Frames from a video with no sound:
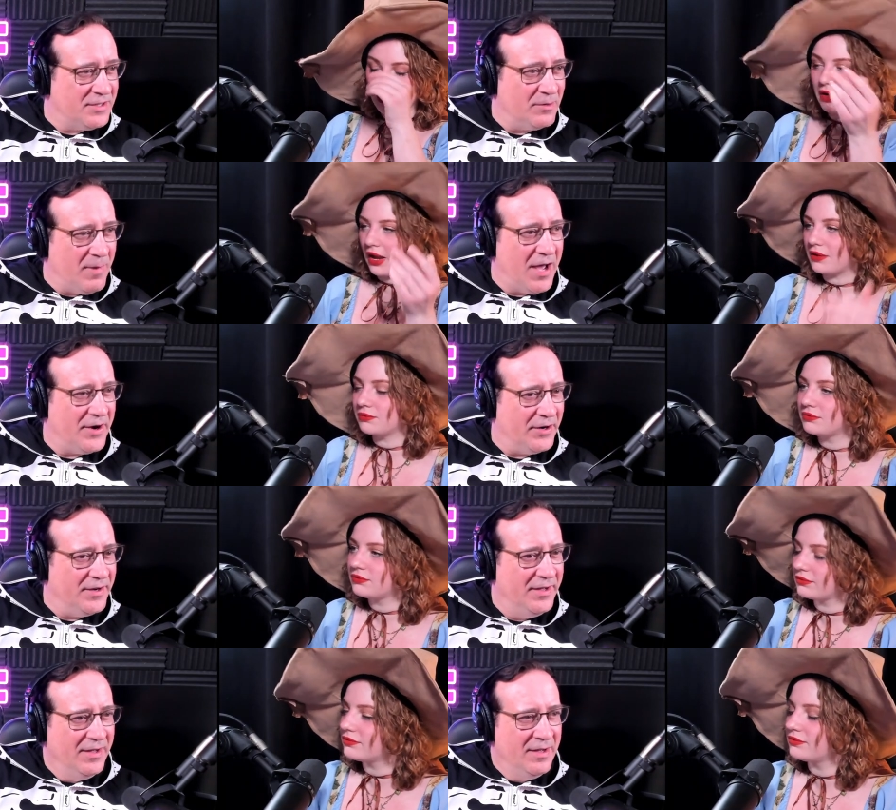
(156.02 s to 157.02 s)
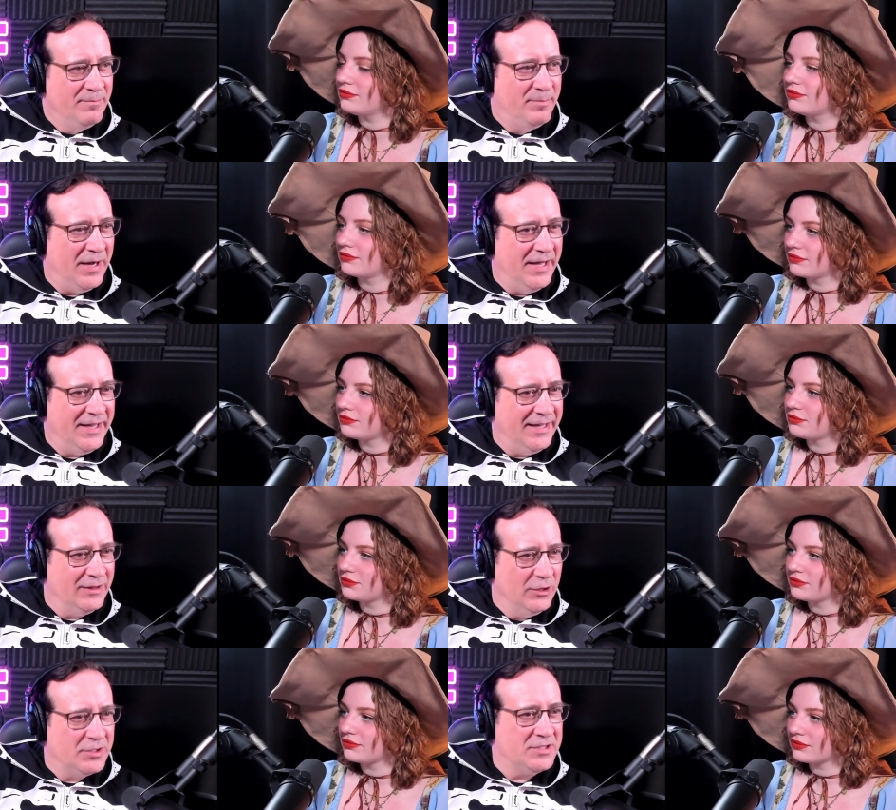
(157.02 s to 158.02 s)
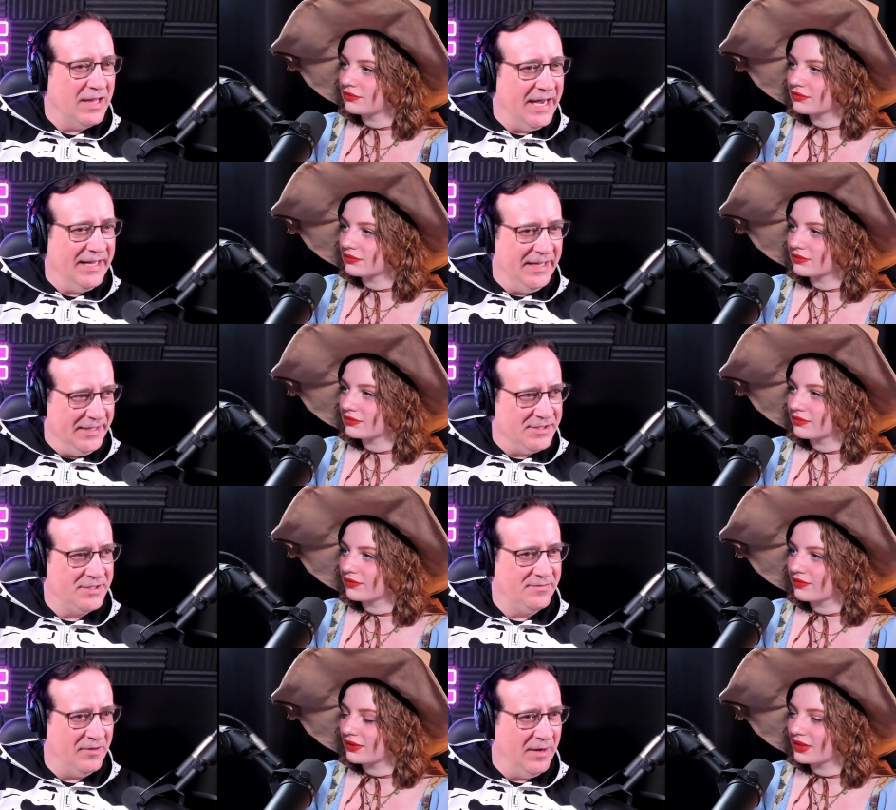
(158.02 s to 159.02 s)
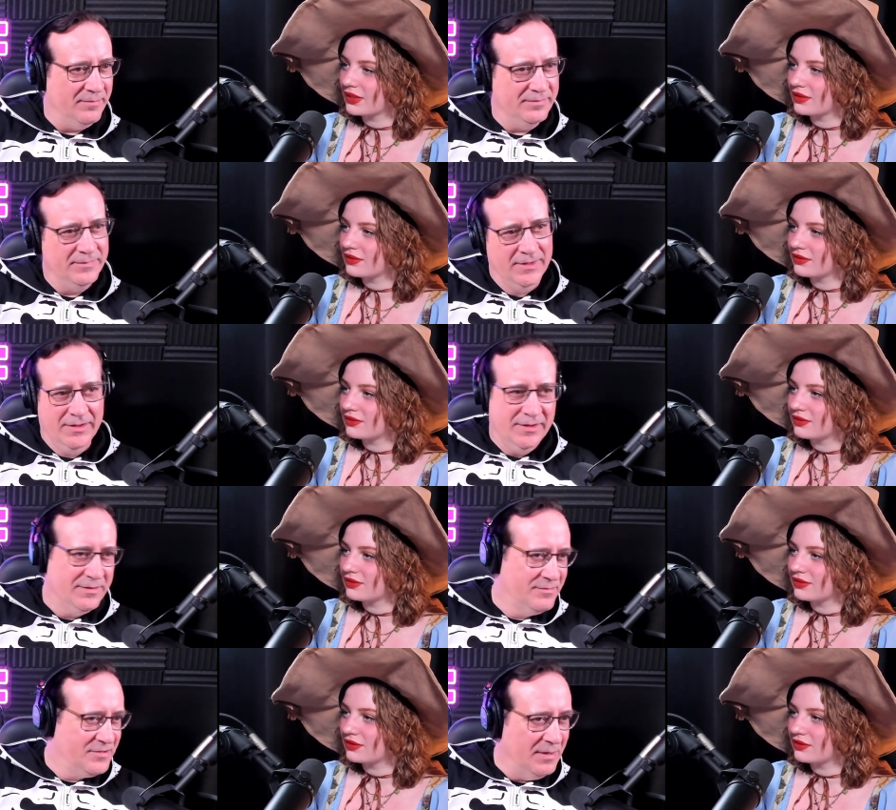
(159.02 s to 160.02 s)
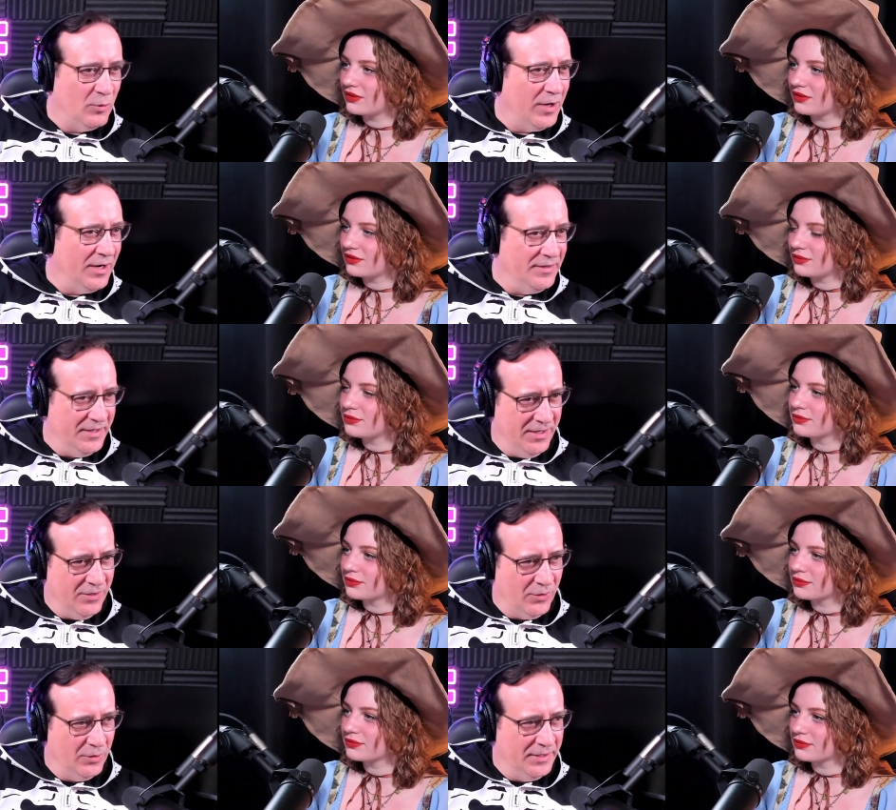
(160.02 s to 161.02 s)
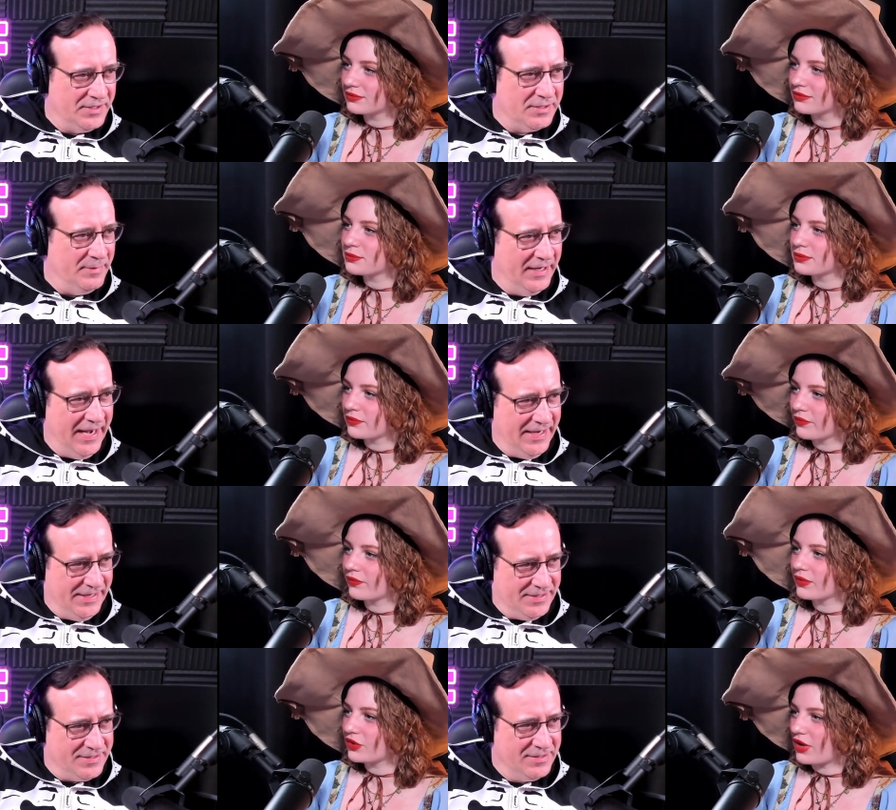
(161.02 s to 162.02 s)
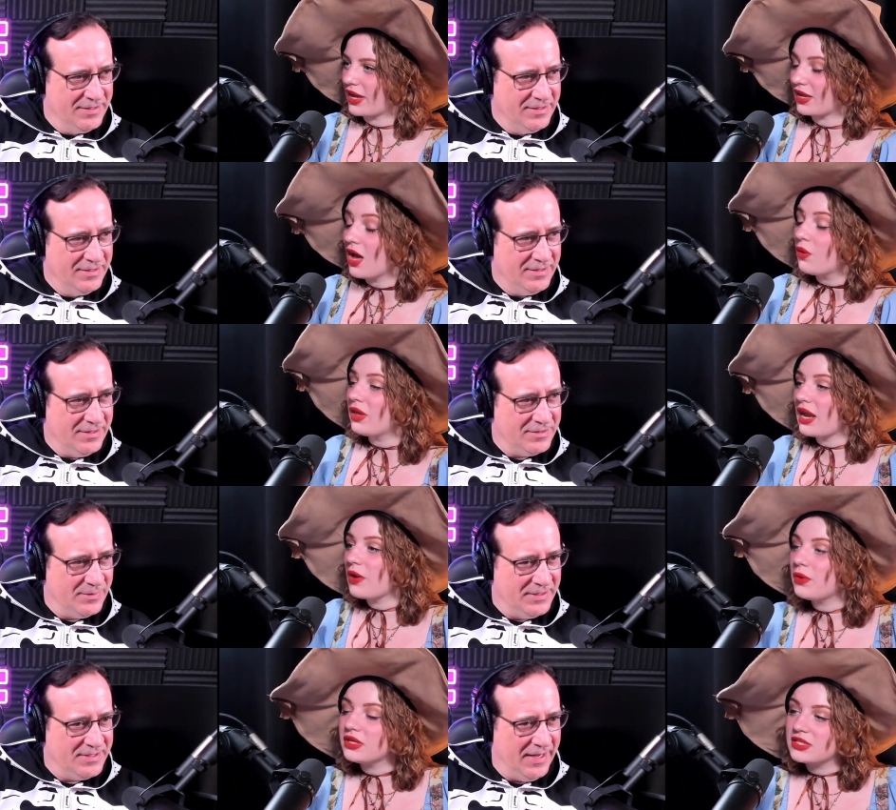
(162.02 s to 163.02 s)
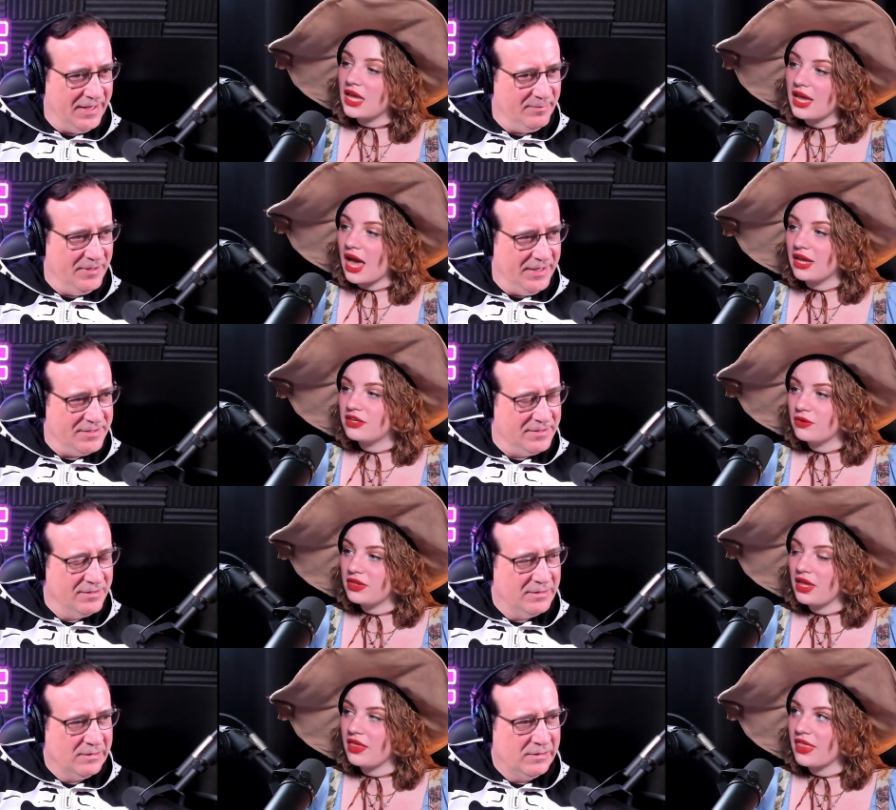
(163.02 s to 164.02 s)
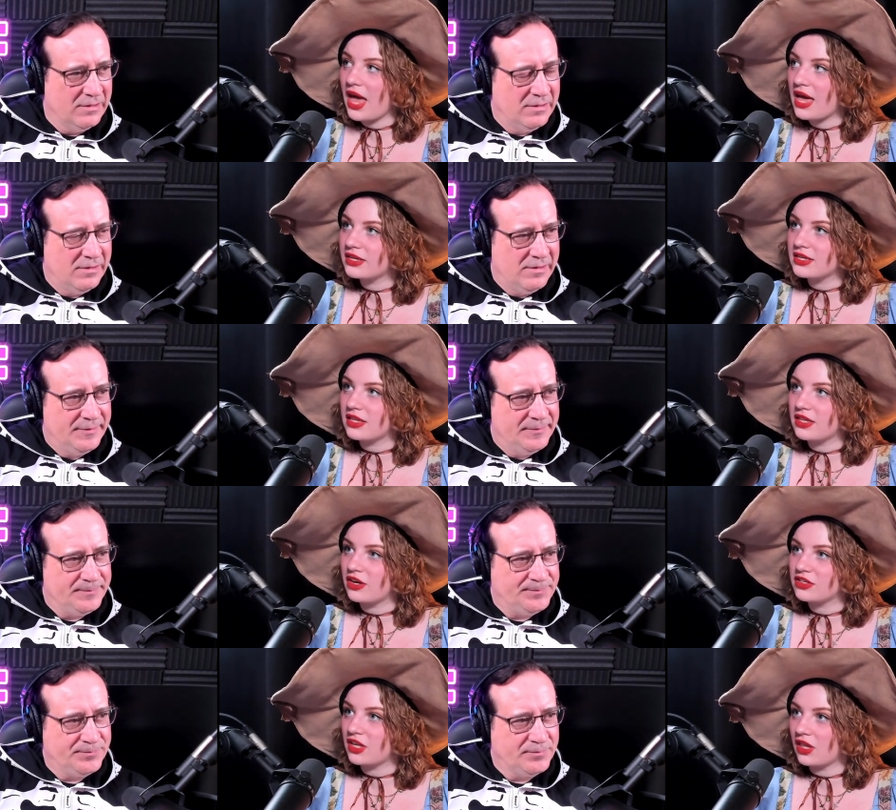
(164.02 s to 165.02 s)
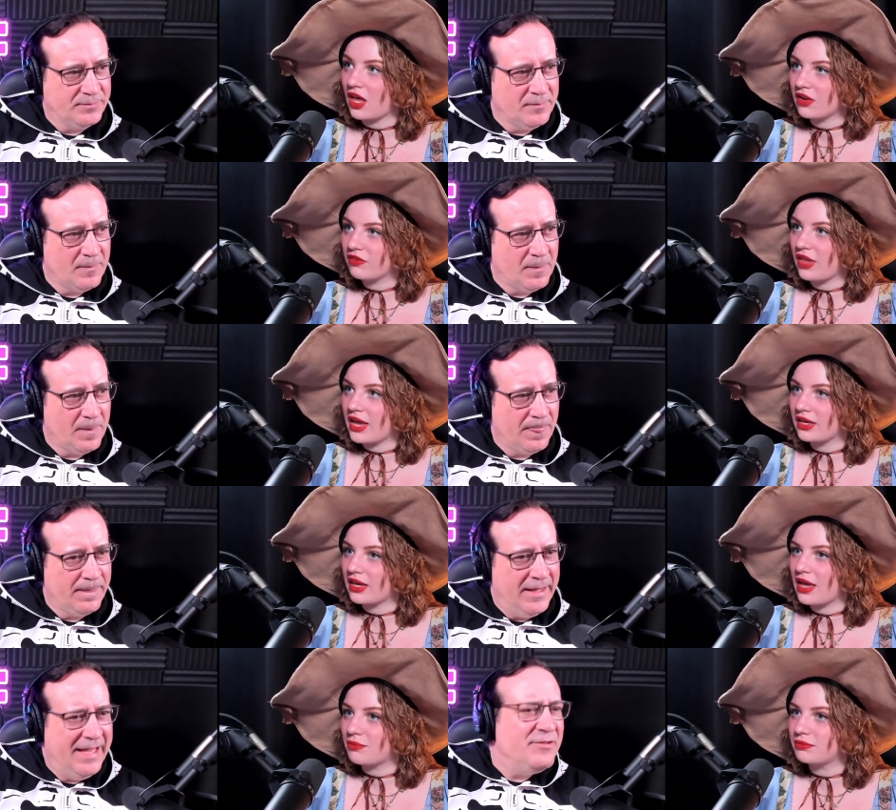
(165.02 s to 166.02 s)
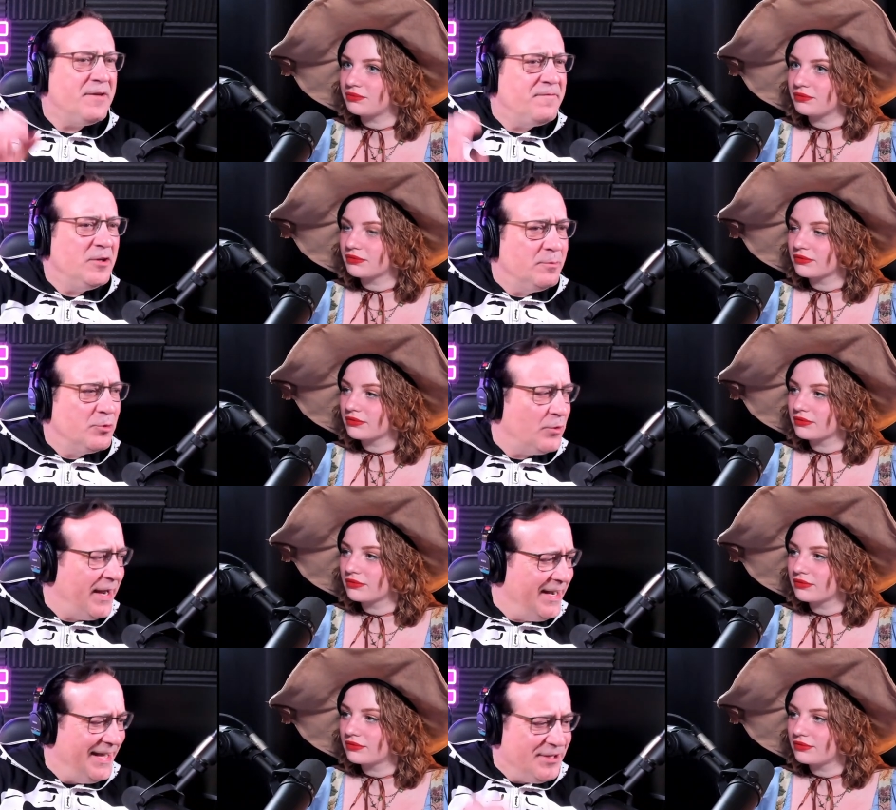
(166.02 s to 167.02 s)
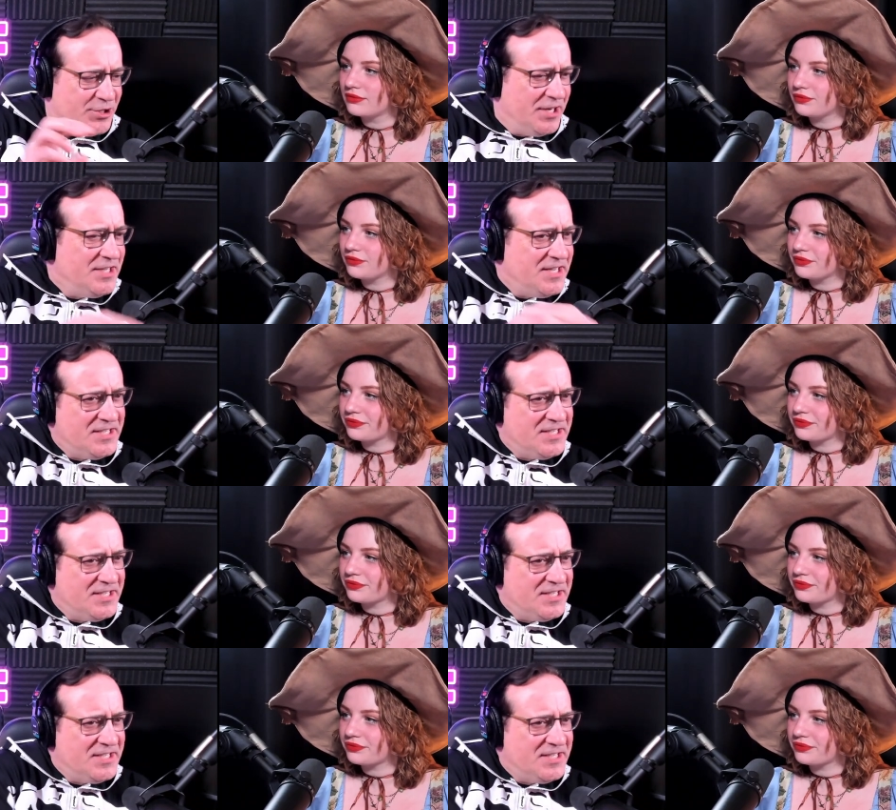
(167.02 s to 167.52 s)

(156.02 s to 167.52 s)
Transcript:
Speaker 1: that right. are modern, mm -hmm. but it looks like it's from somewhere in the early to mid 80s.
Speaker 2: Right. Well, and I will say, place. I do think that there's a lot of like. Um, Even the
Speaker 1: film grain and the cheesy